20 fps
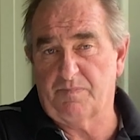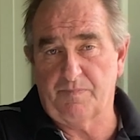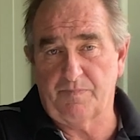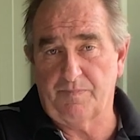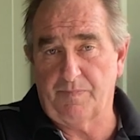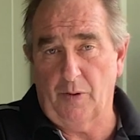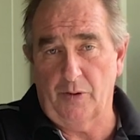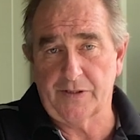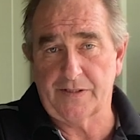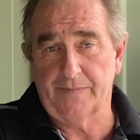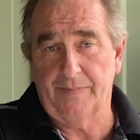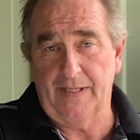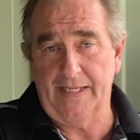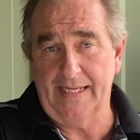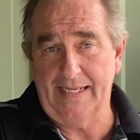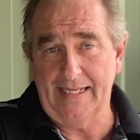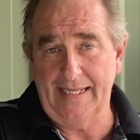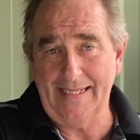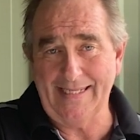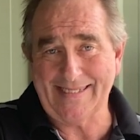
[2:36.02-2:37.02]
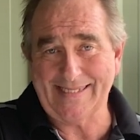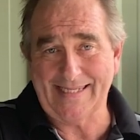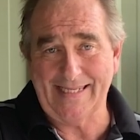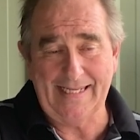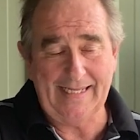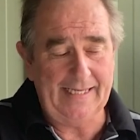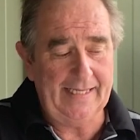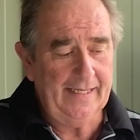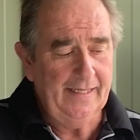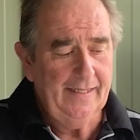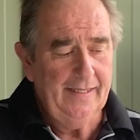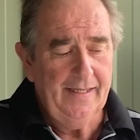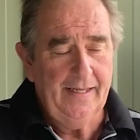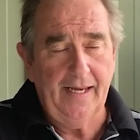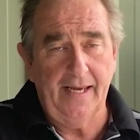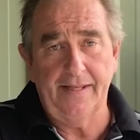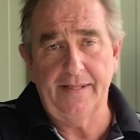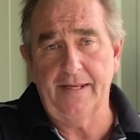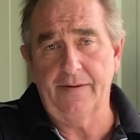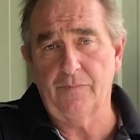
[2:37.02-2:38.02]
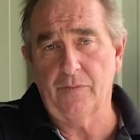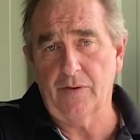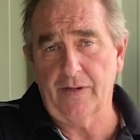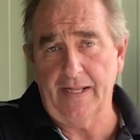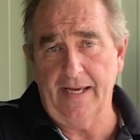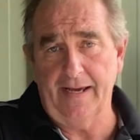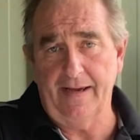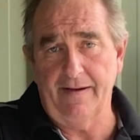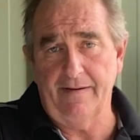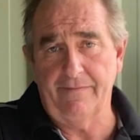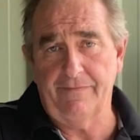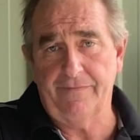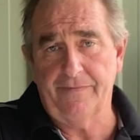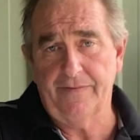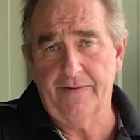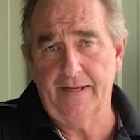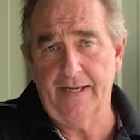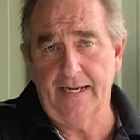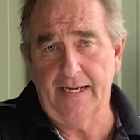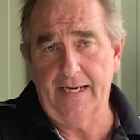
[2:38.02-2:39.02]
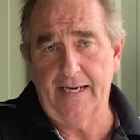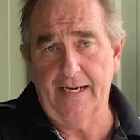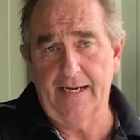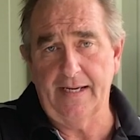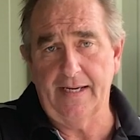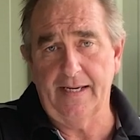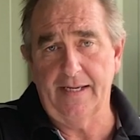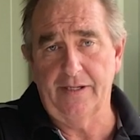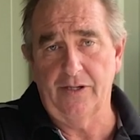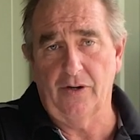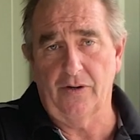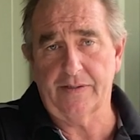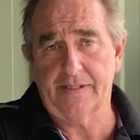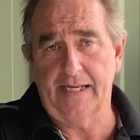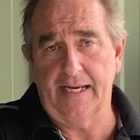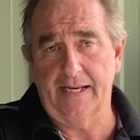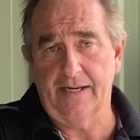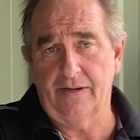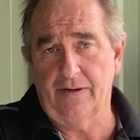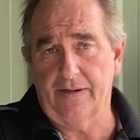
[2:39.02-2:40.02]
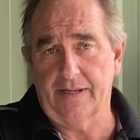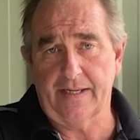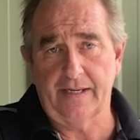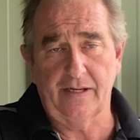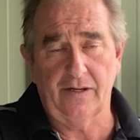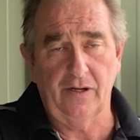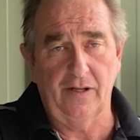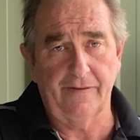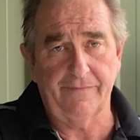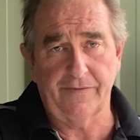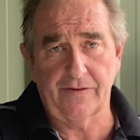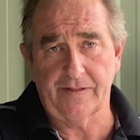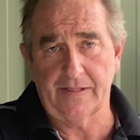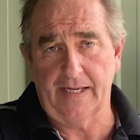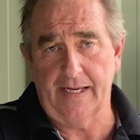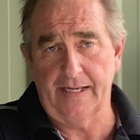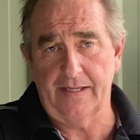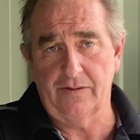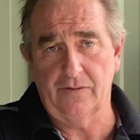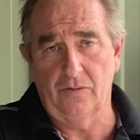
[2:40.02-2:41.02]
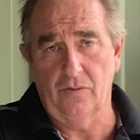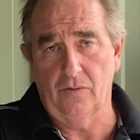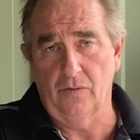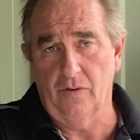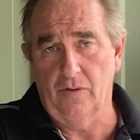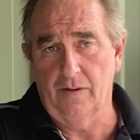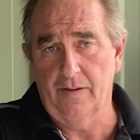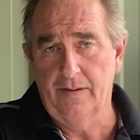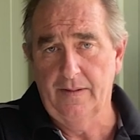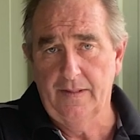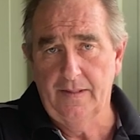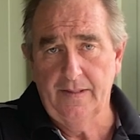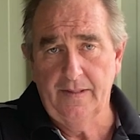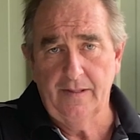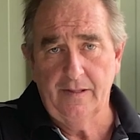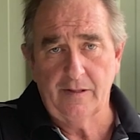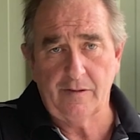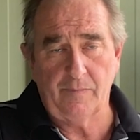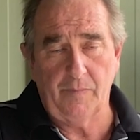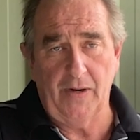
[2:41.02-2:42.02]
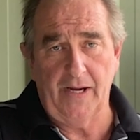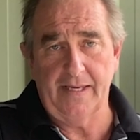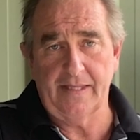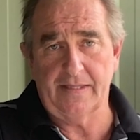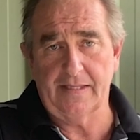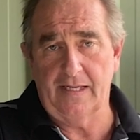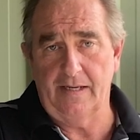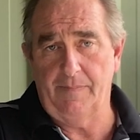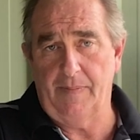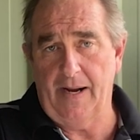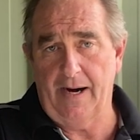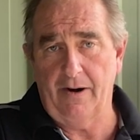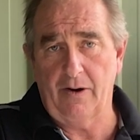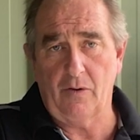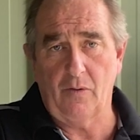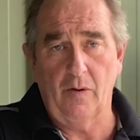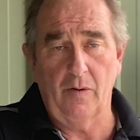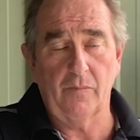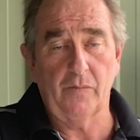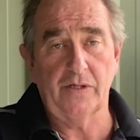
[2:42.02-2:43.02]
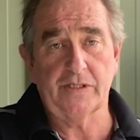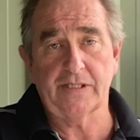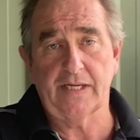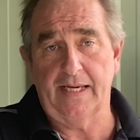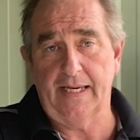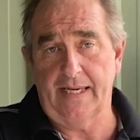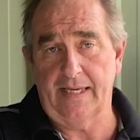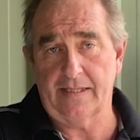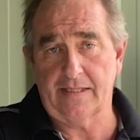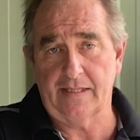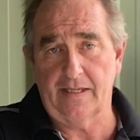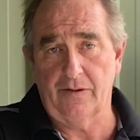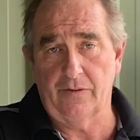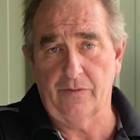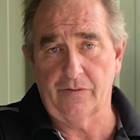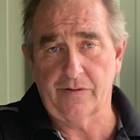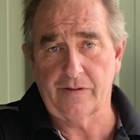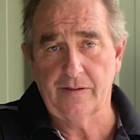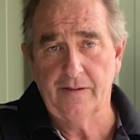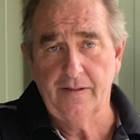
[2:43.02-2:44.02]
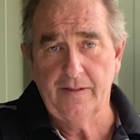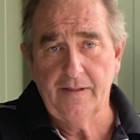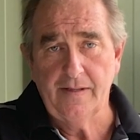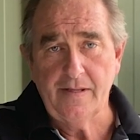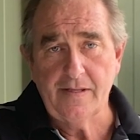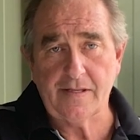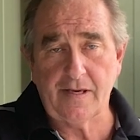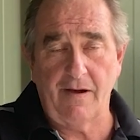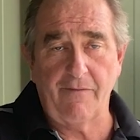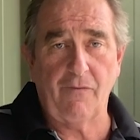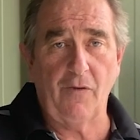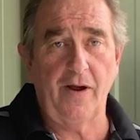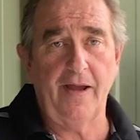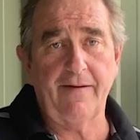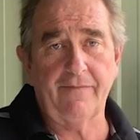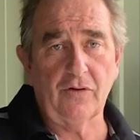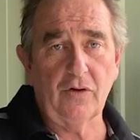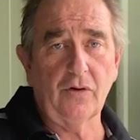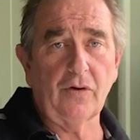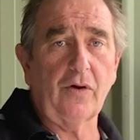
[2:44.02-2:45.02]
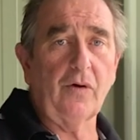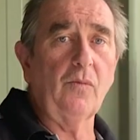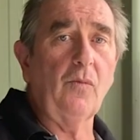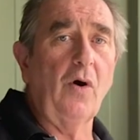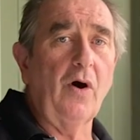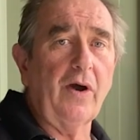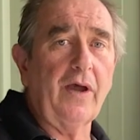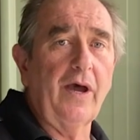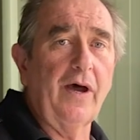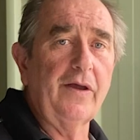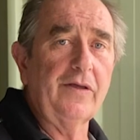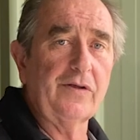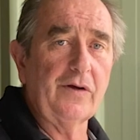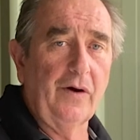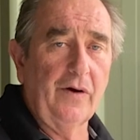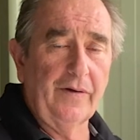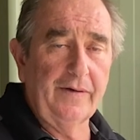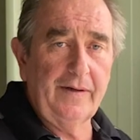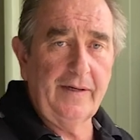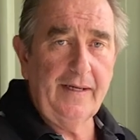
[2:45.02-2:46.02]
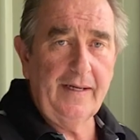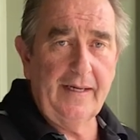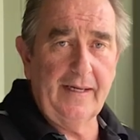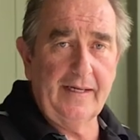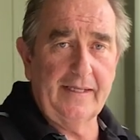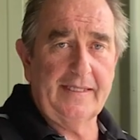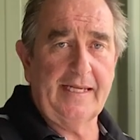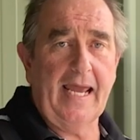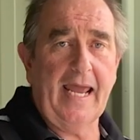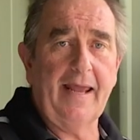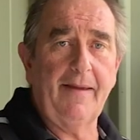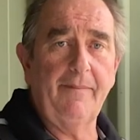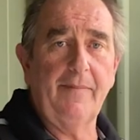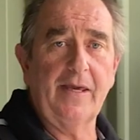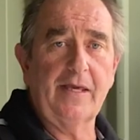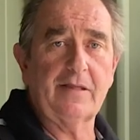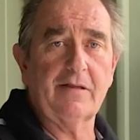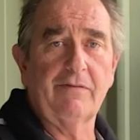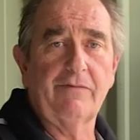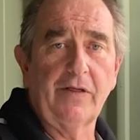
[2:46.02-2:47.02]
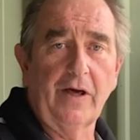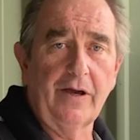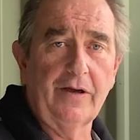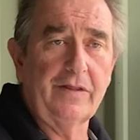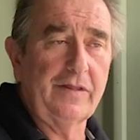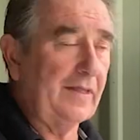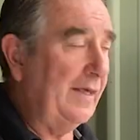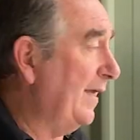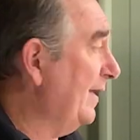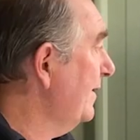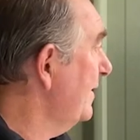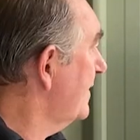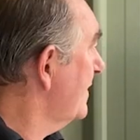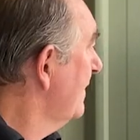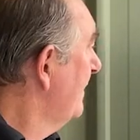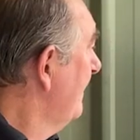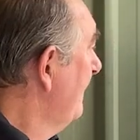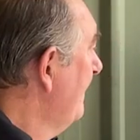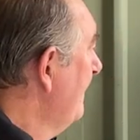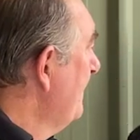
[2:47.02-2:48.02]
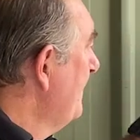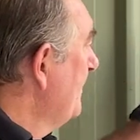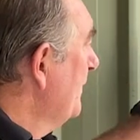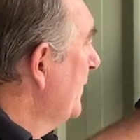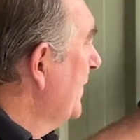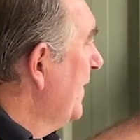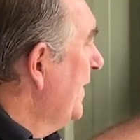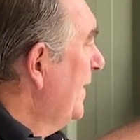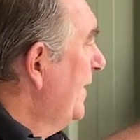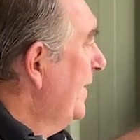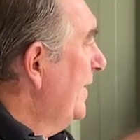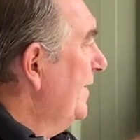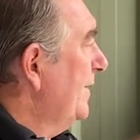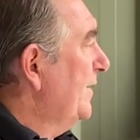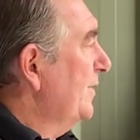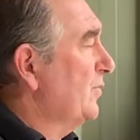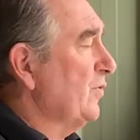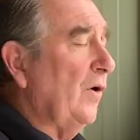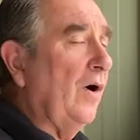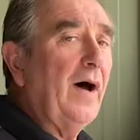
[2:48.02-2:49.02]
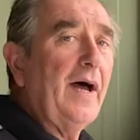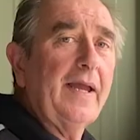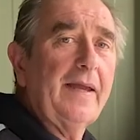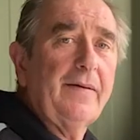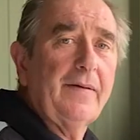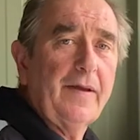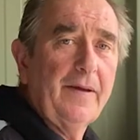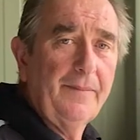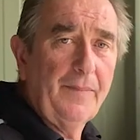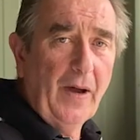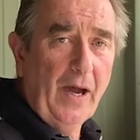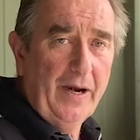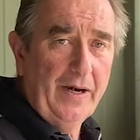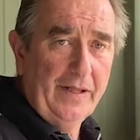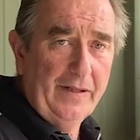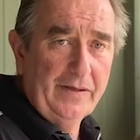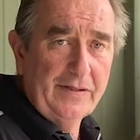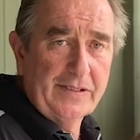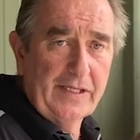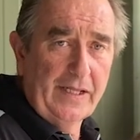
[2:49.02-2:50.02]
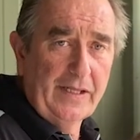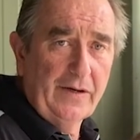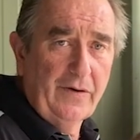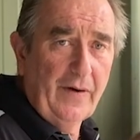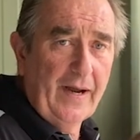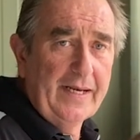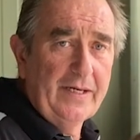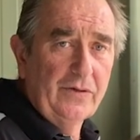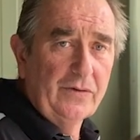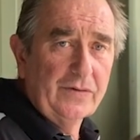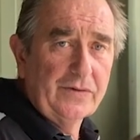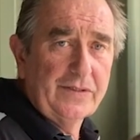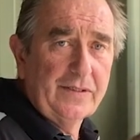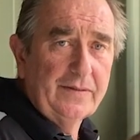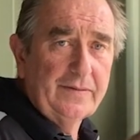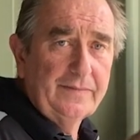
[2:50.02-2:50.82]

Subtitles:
possibly an EC. And then we'll have a knockdown like a glyphosate or spray seed paraquat, which are SLs. So if we have a look at what goes on in a tank mix of those things, the dry component, so the granules.